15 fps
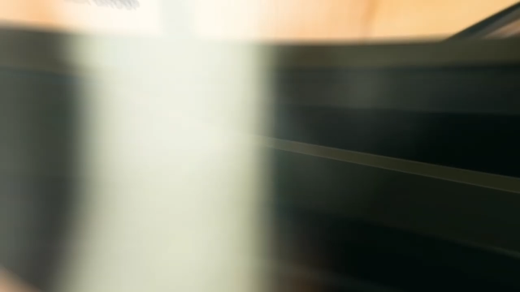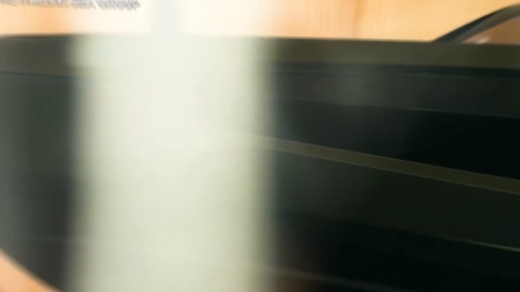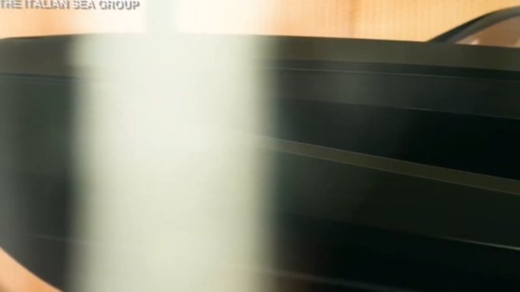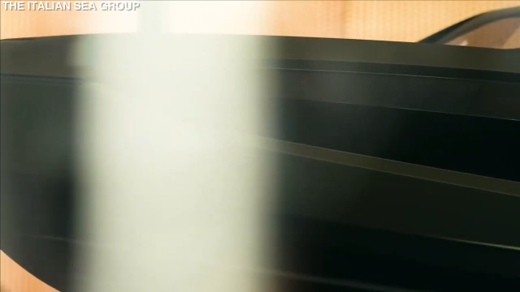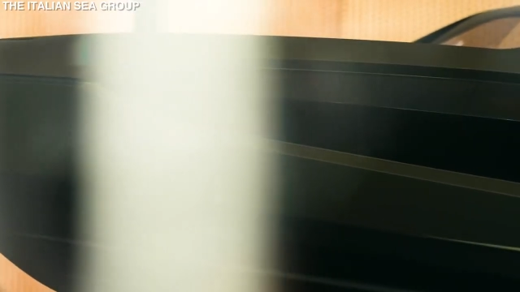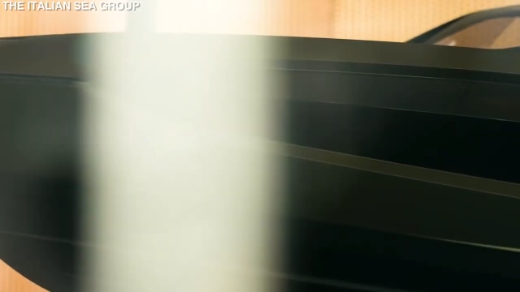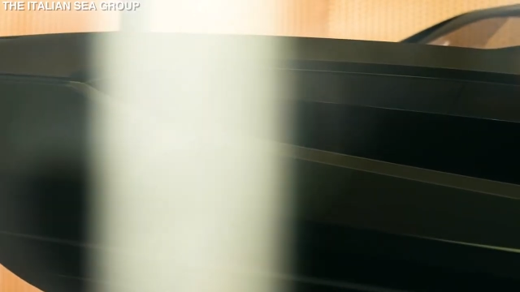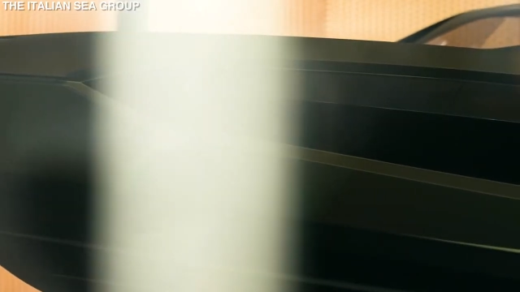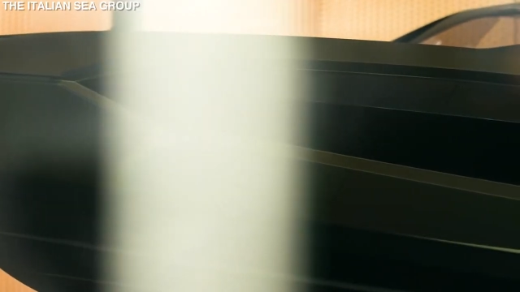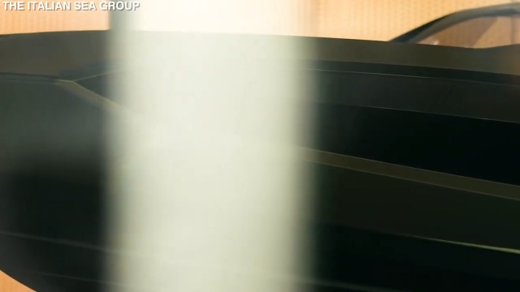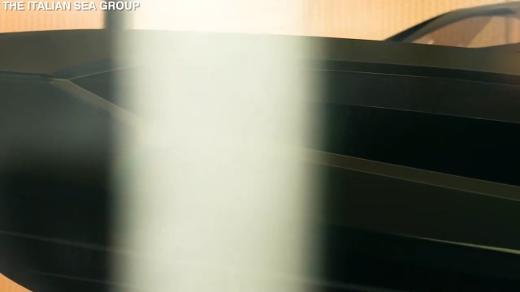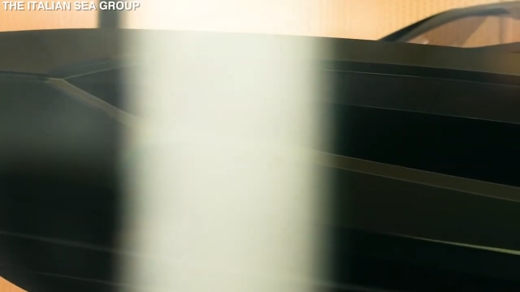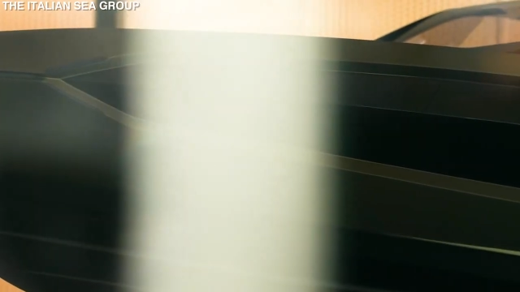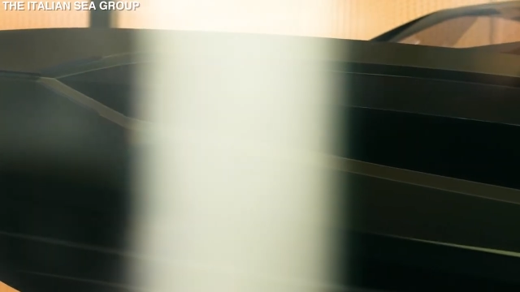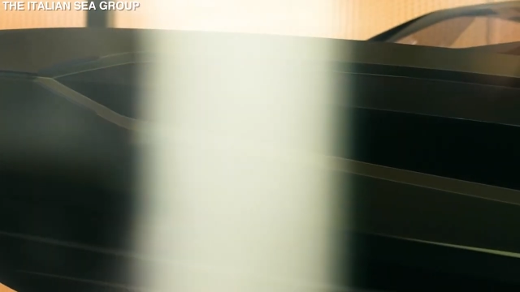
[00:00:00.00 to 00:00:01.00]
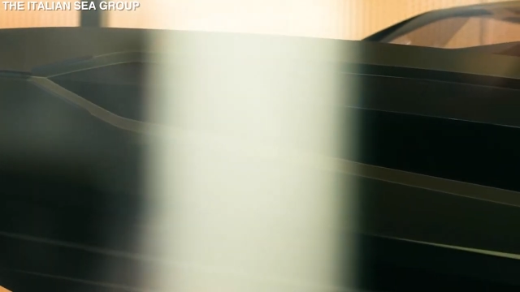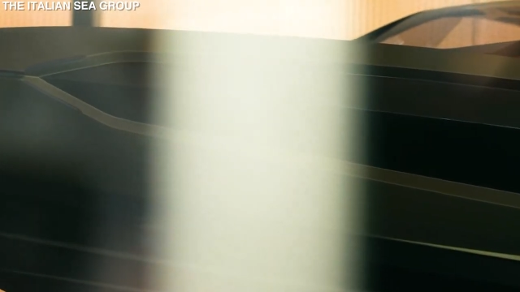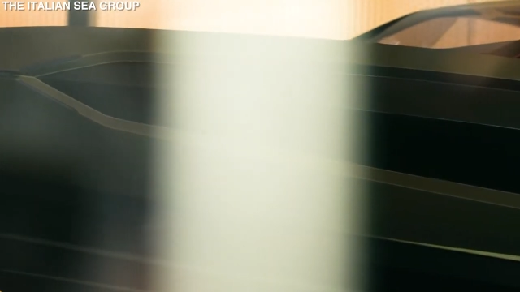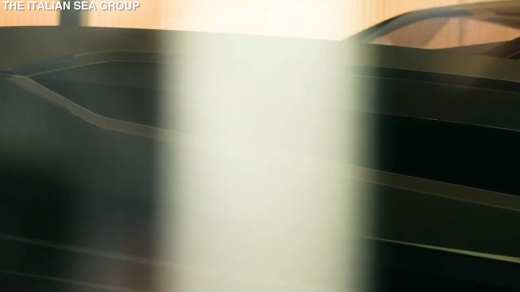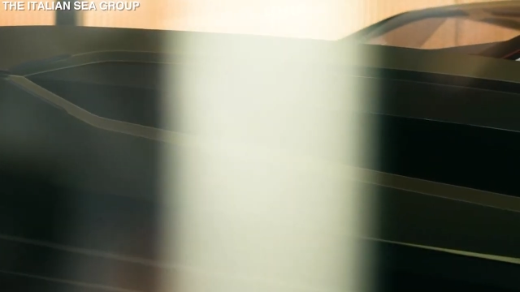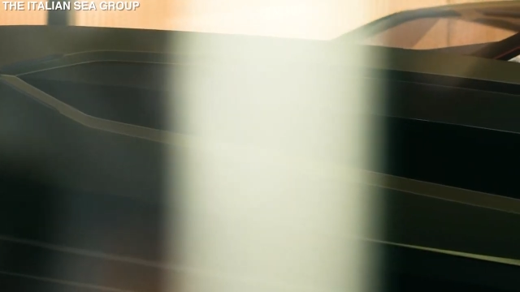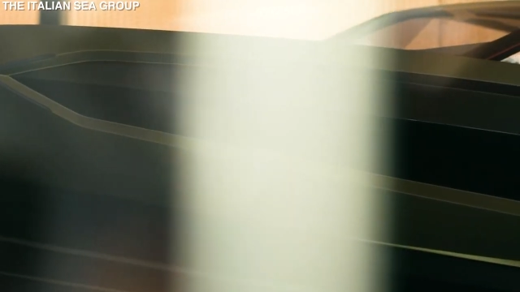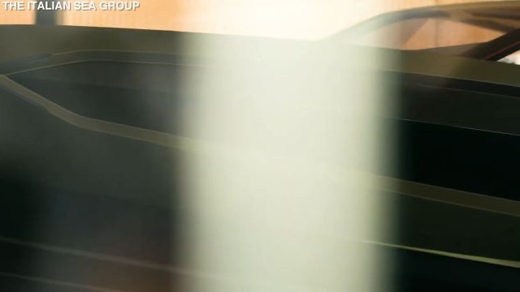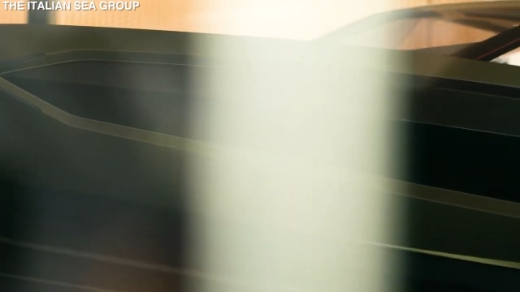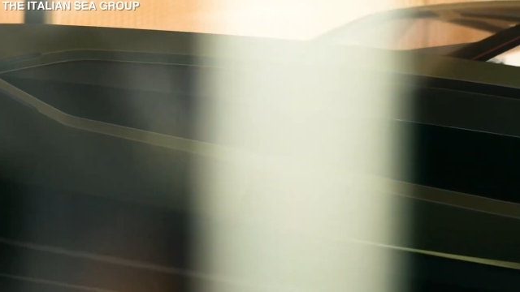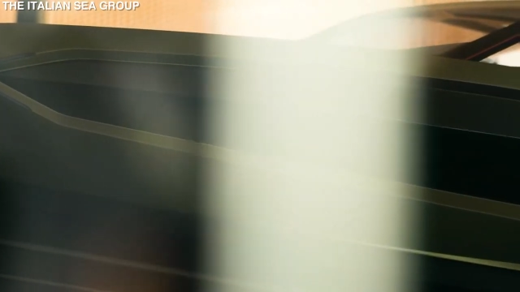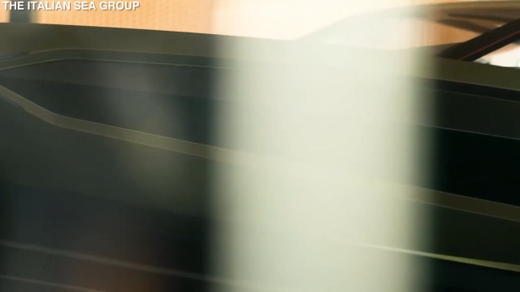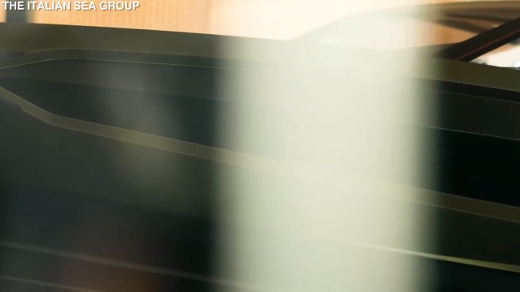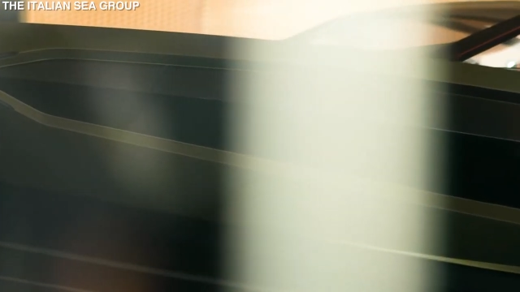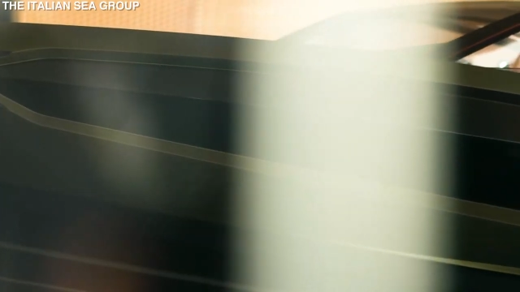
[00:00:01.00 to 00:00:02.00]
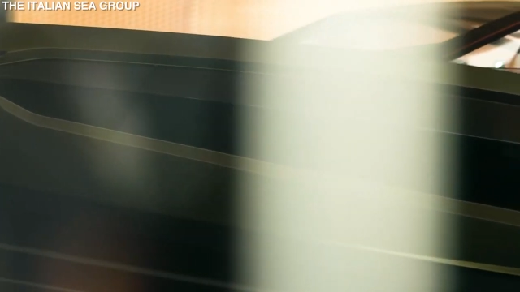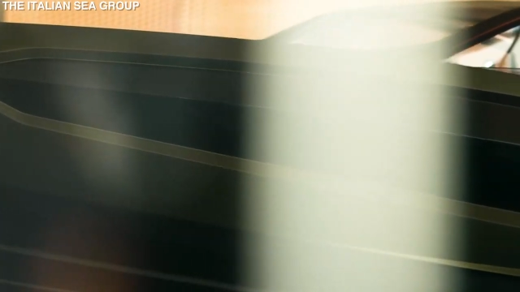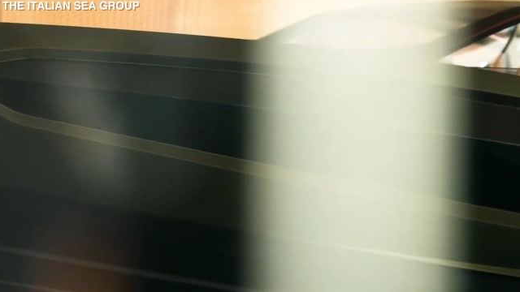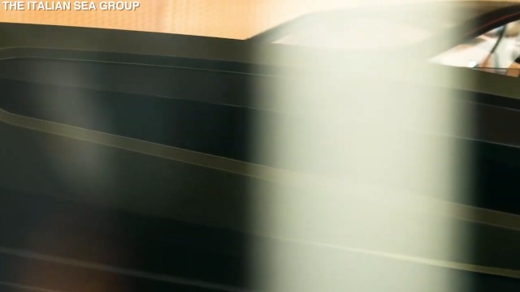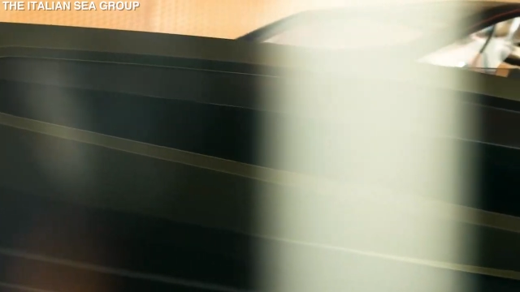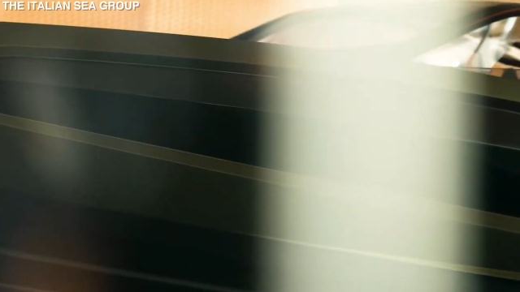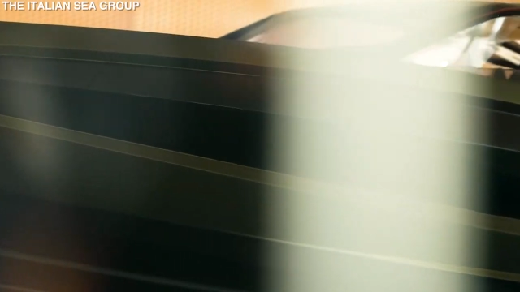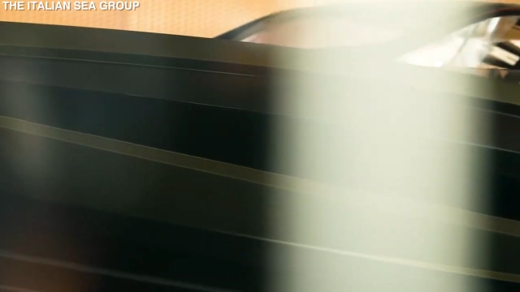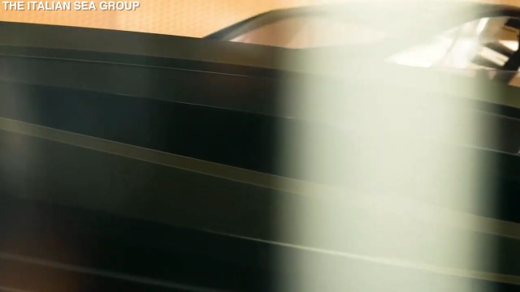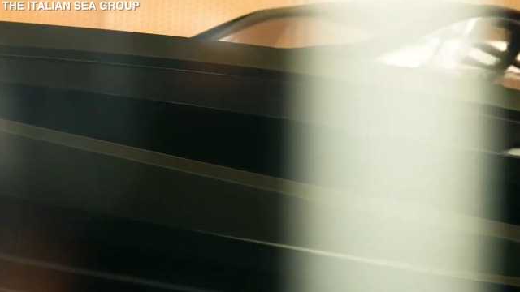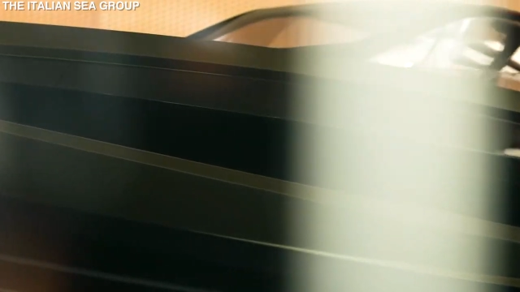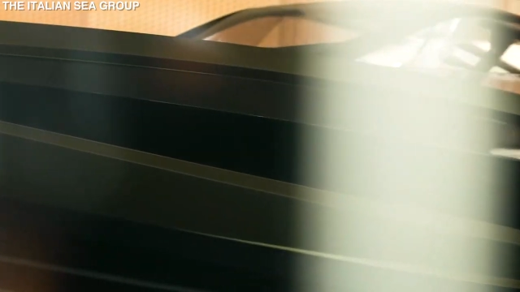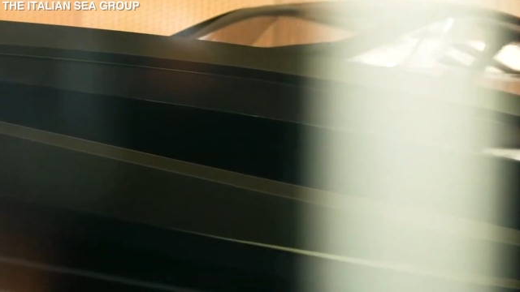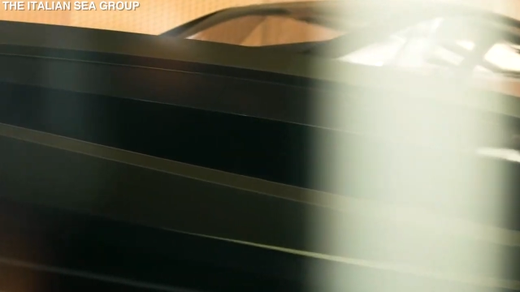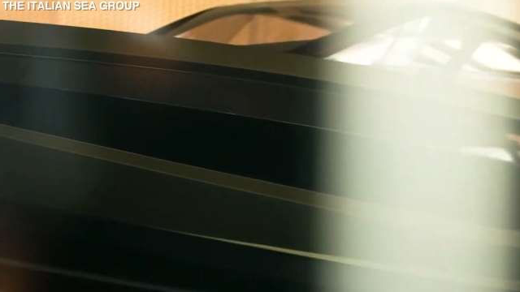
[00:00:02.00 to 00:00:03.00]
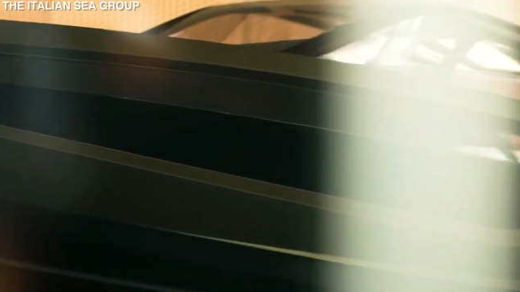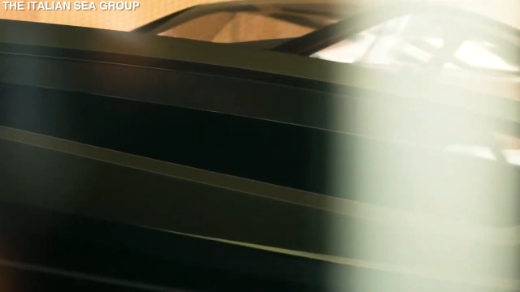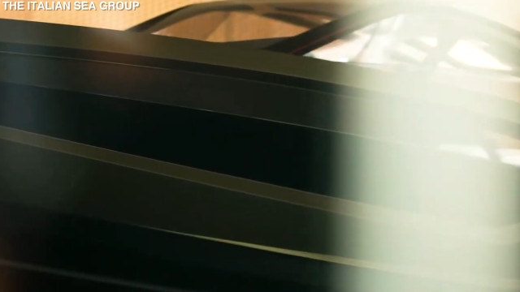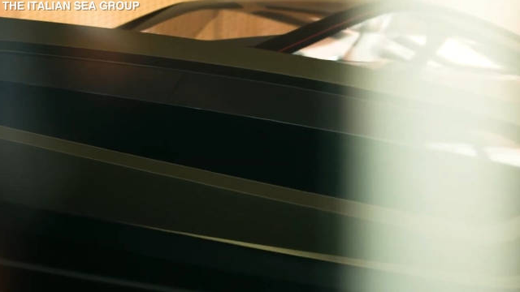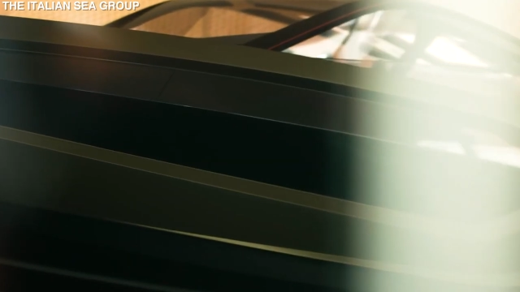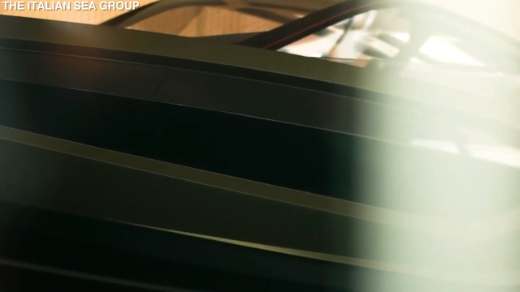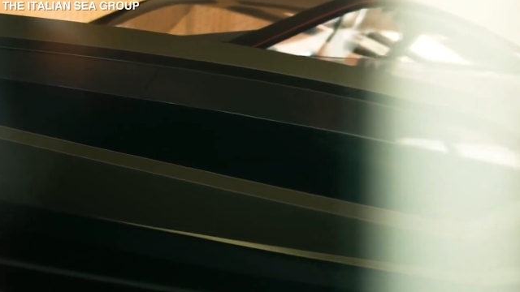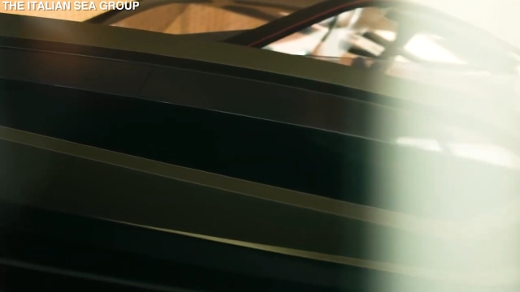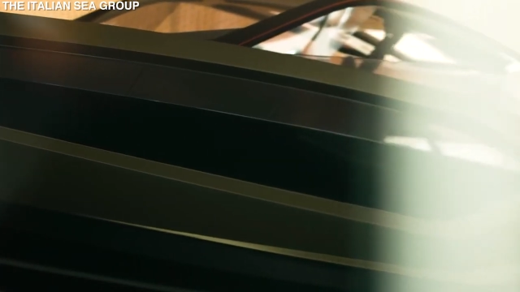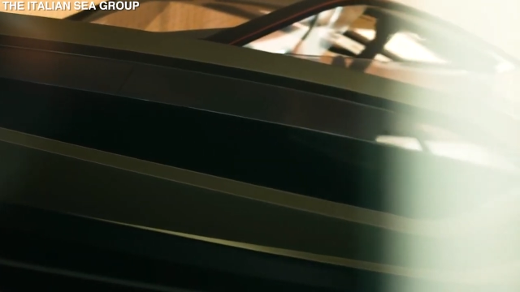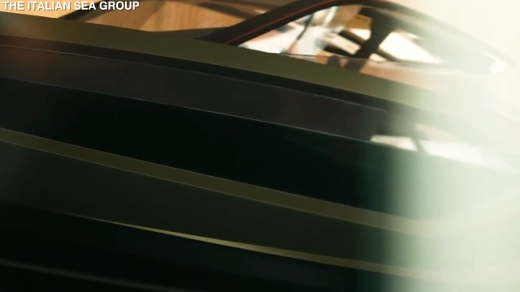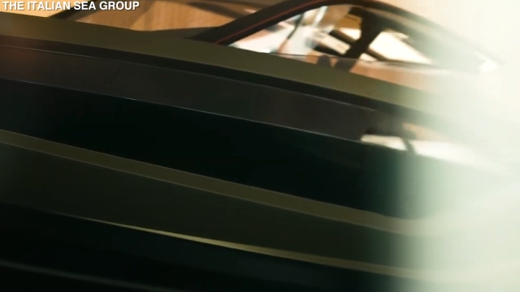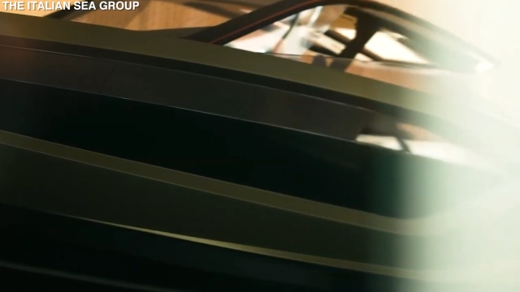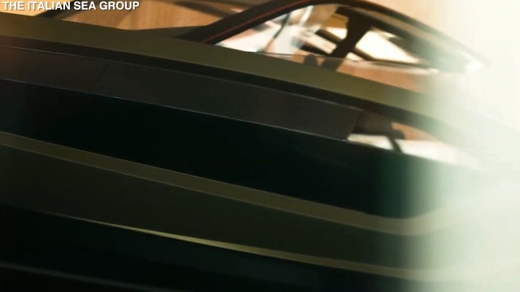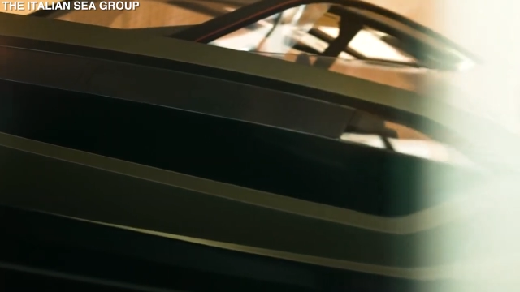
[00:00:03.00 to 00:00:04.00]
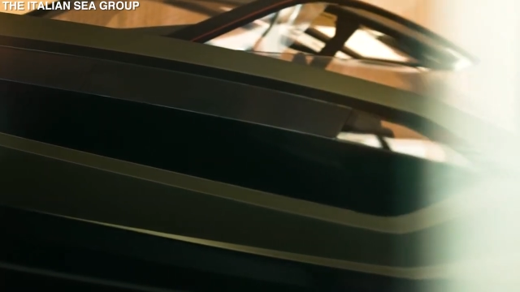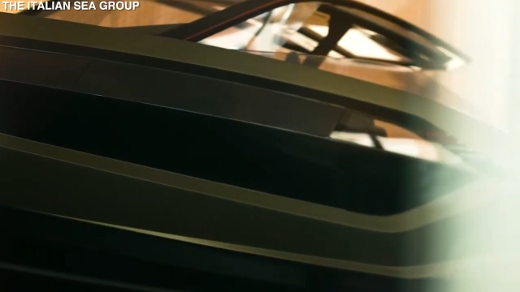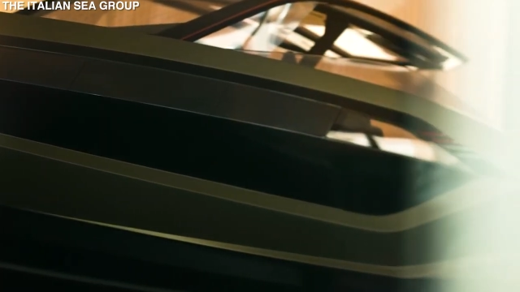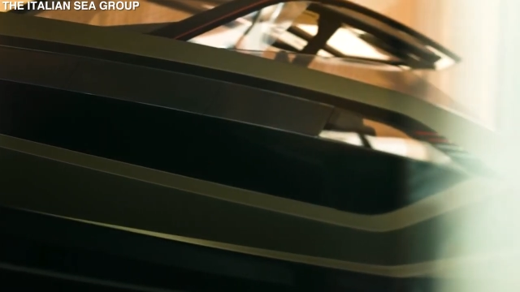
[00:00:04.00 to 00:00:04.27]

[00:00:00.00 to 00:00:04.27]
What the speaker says: (no speaker visible)